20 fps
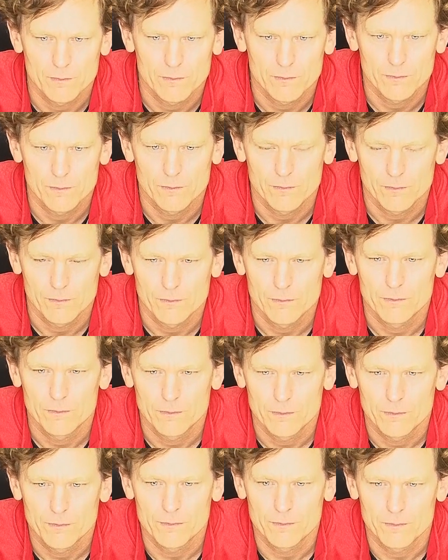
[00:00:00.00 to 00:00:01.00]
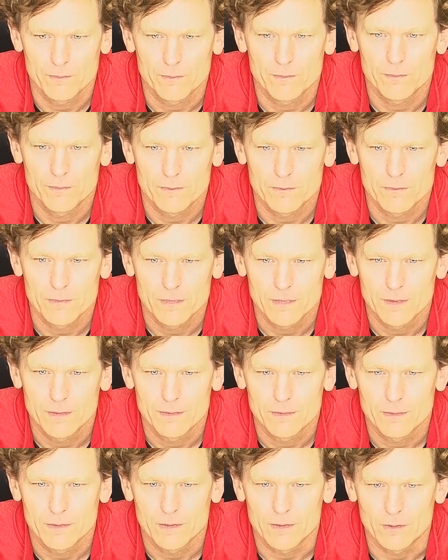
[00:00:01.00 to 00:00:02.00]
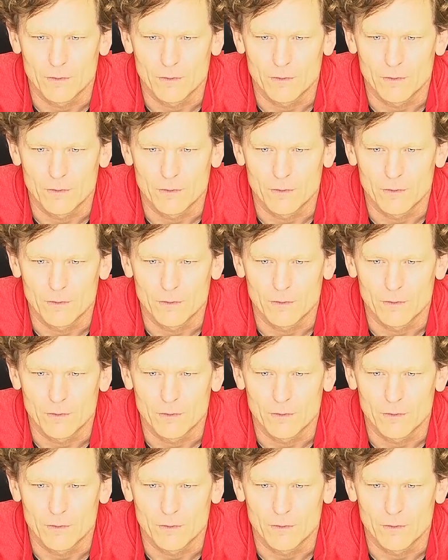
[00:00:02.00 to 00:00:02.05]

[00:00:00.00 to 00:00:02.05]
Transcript: really effective in the Big twelve this season?